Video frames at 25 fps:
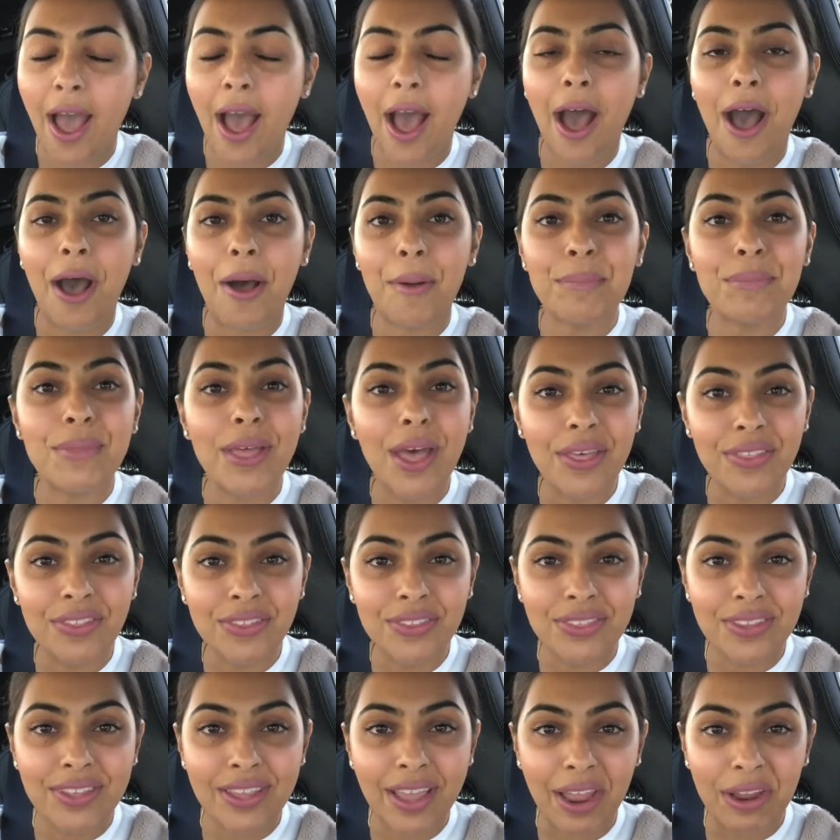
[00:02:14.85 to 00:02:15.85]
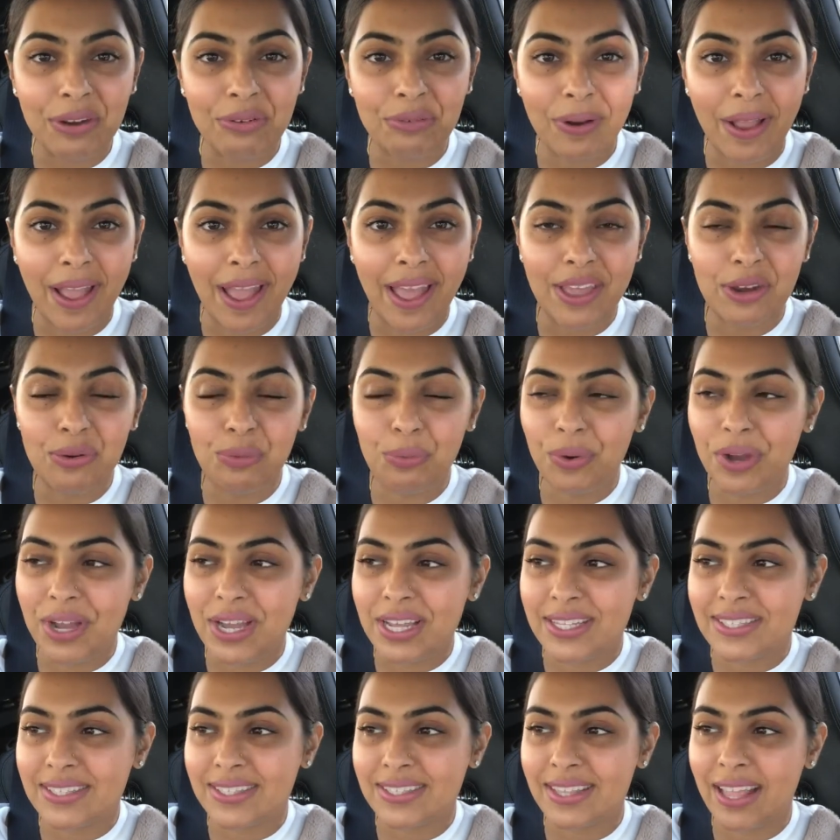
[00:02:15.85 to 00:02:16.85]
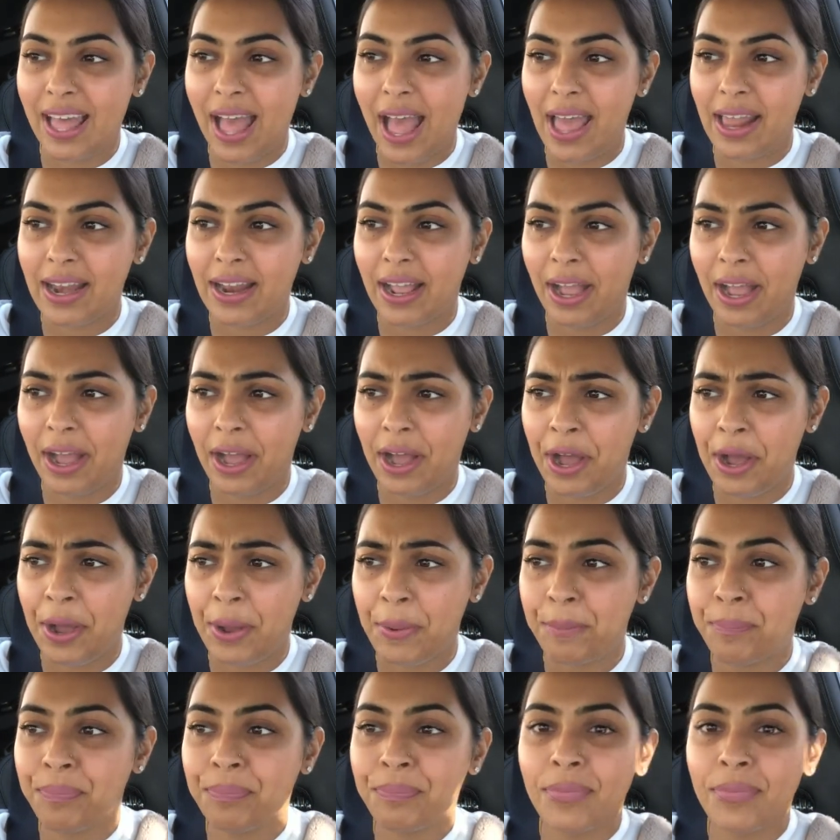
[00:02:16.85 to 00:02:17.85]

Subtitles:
The other thing I read was that